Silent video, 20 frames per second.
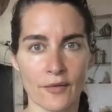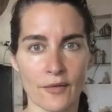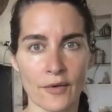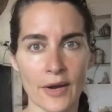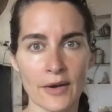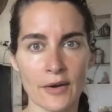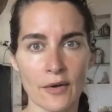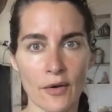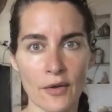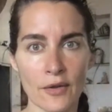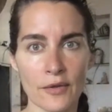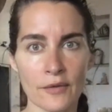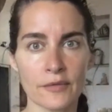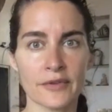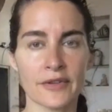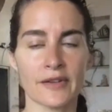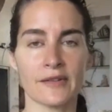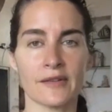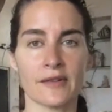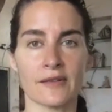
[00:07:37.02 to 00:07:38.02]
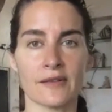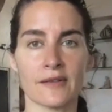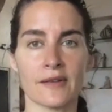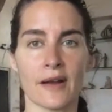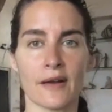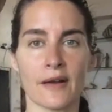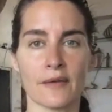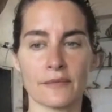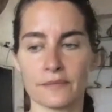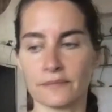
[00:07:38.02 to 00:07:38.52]
all the resistance
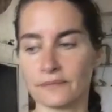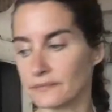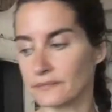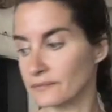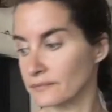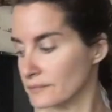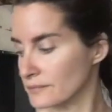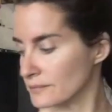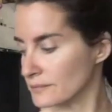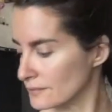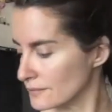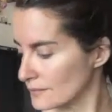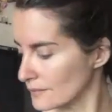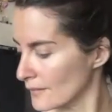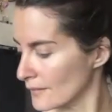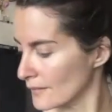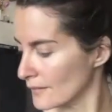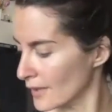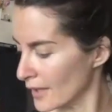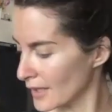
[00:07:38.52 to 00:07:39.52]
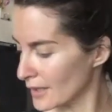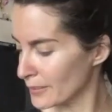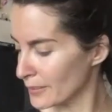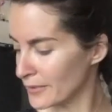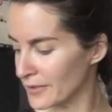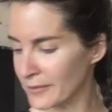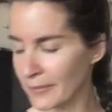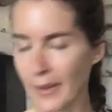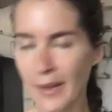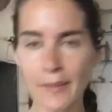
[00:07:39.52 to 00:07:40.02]
down. Get a
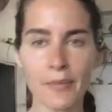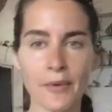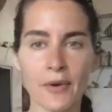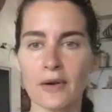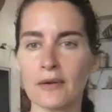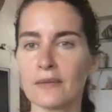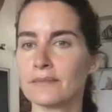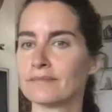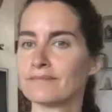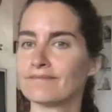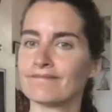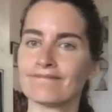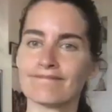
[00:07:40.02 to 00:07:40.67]
piece of paper,